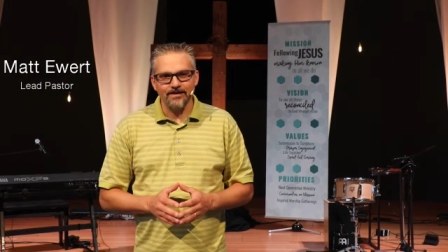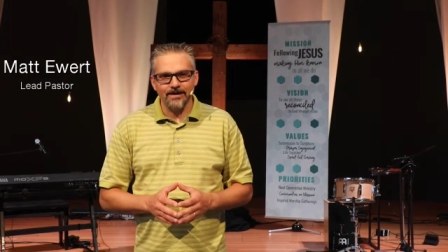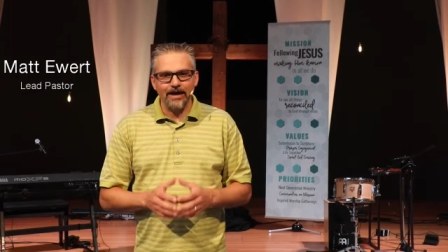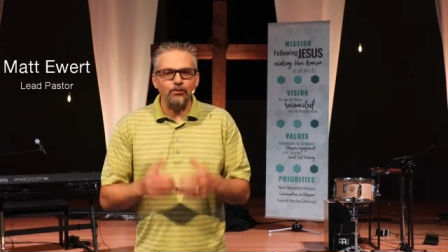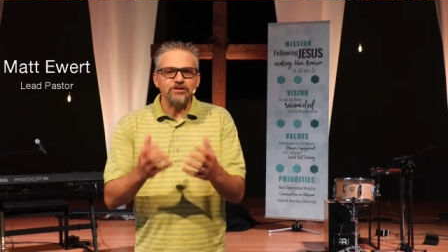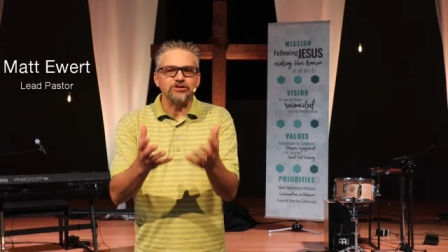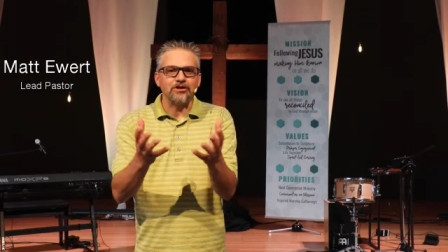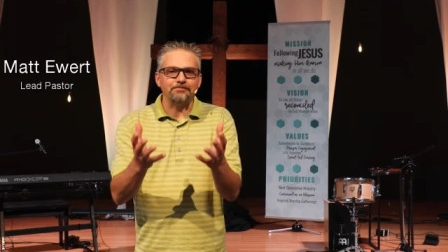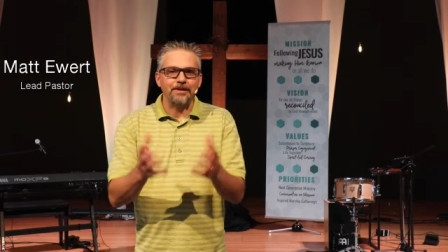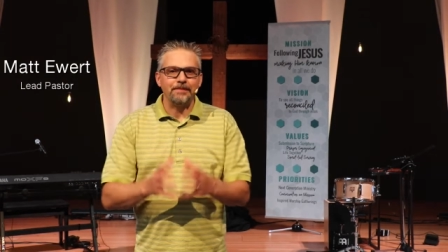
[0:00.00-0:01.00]
I want to
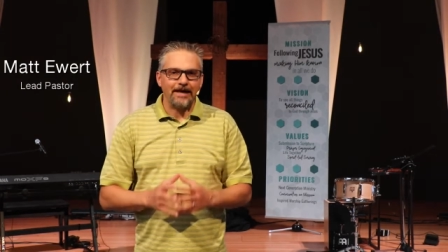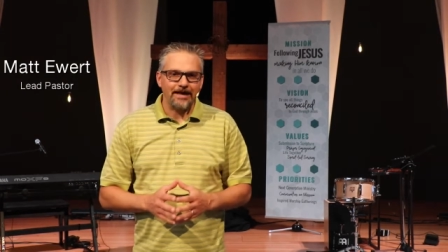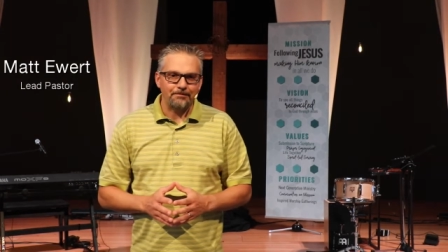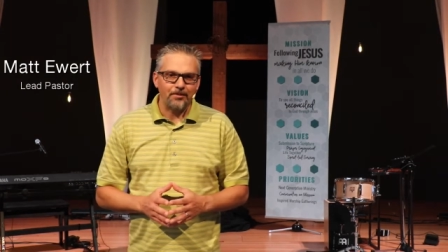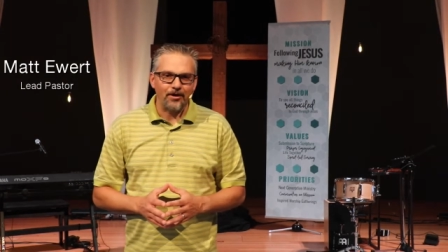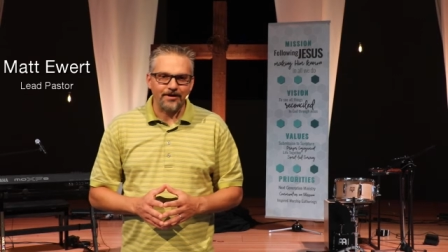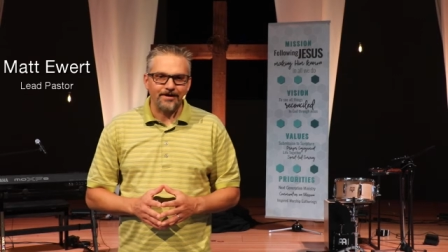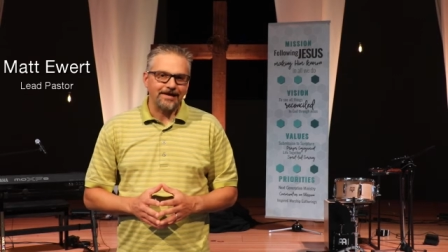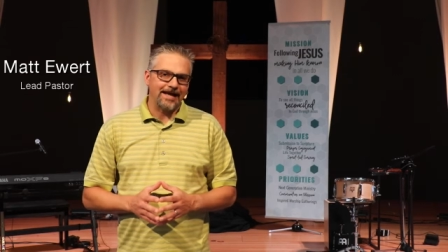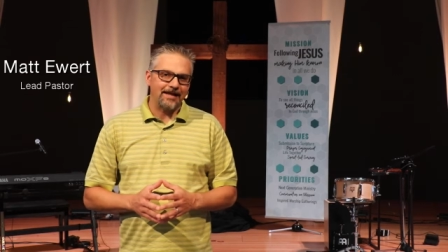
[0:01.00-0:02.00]
start by picking up on an
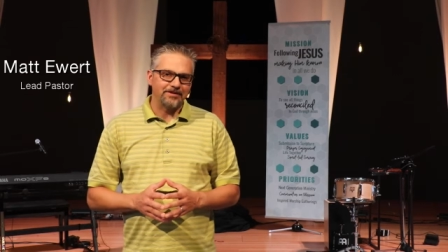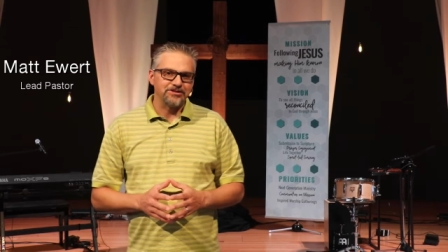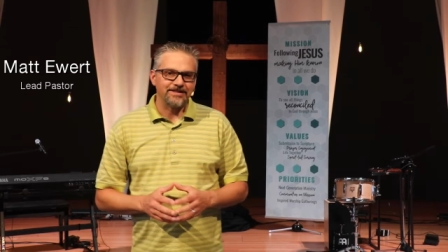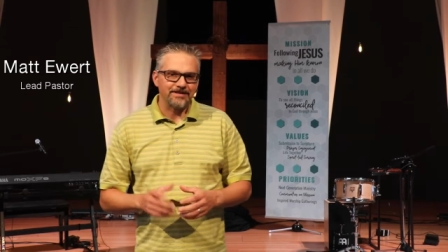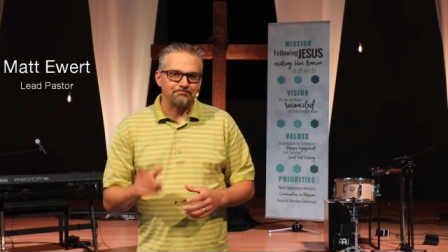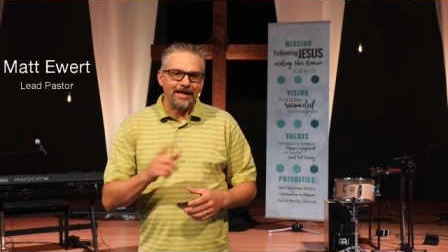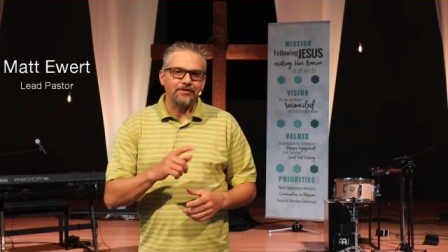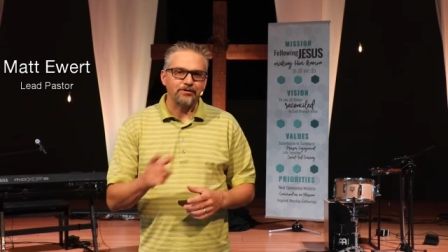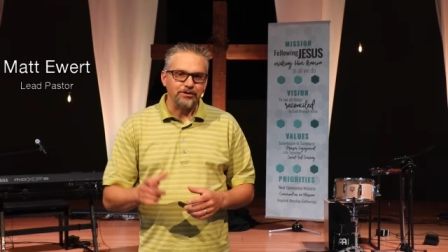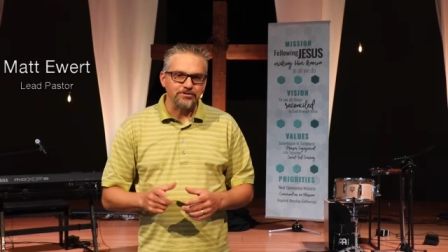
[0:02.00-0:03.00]
analogy that
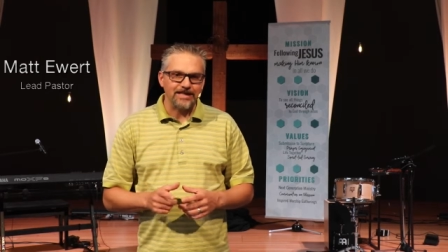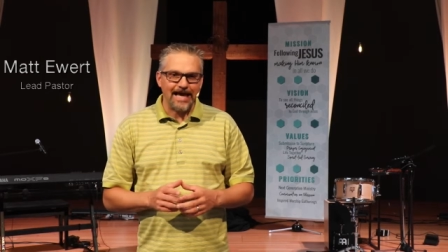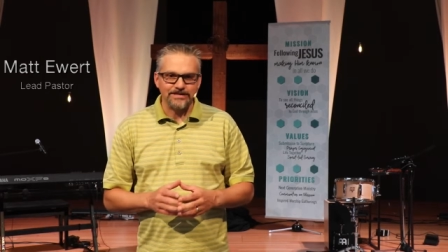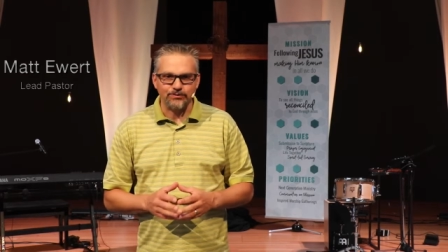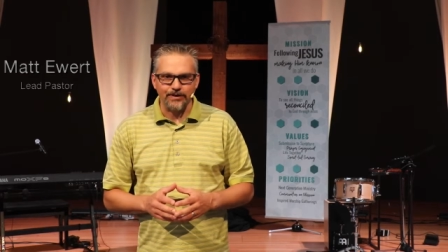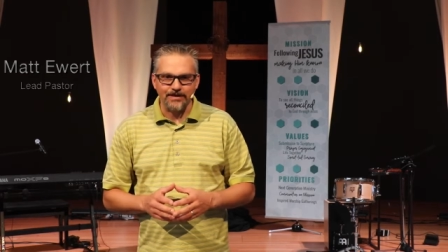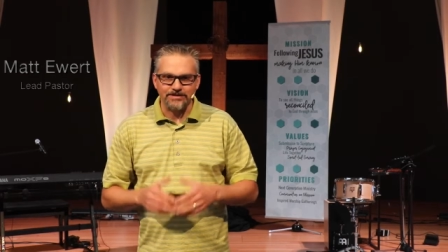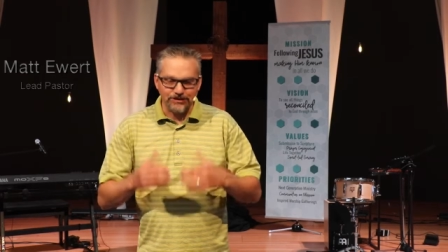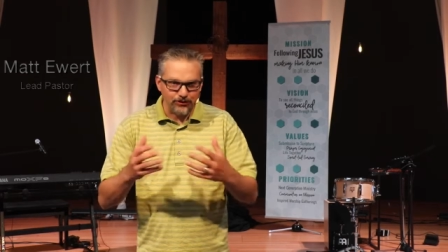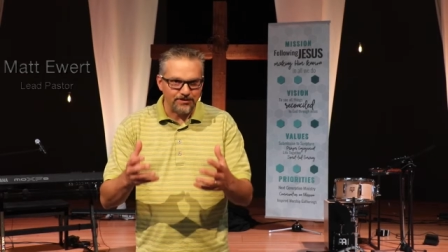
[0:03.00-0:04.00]
Michael used last week as
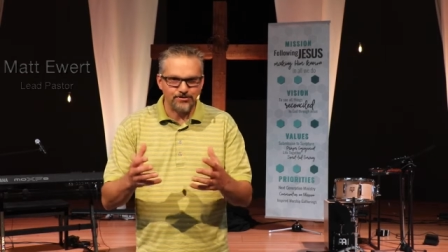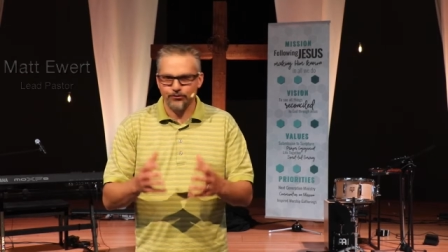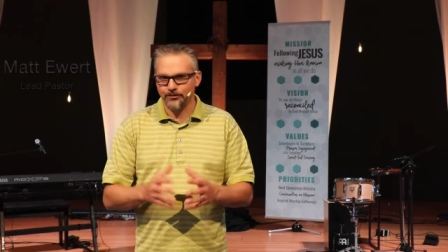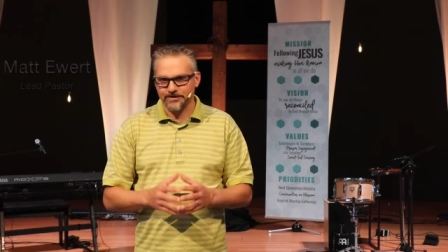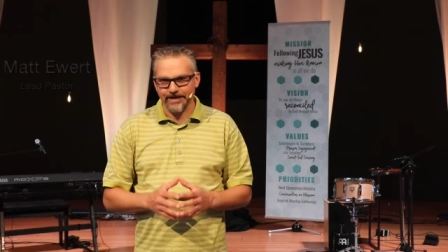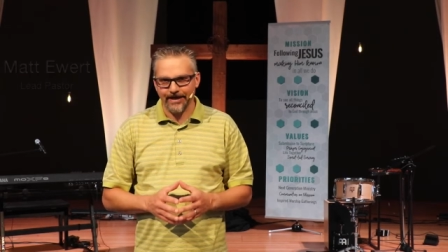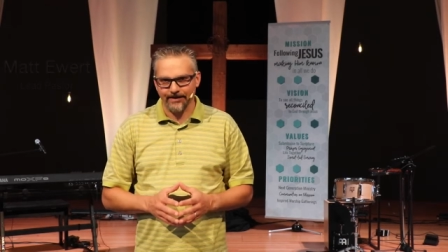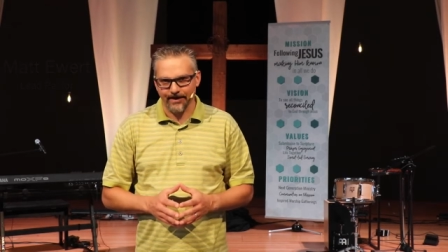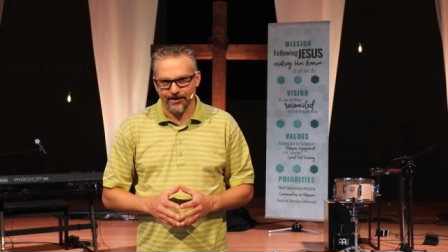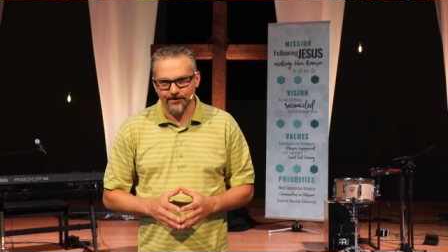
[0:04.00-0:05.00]
he took us through the second
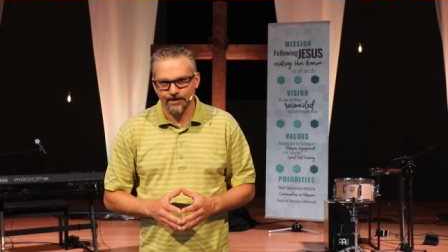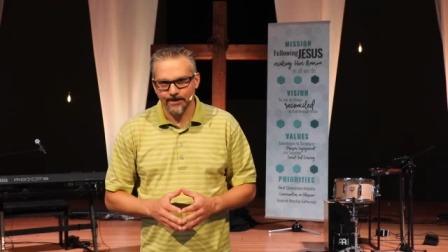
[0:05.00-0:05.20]
letter.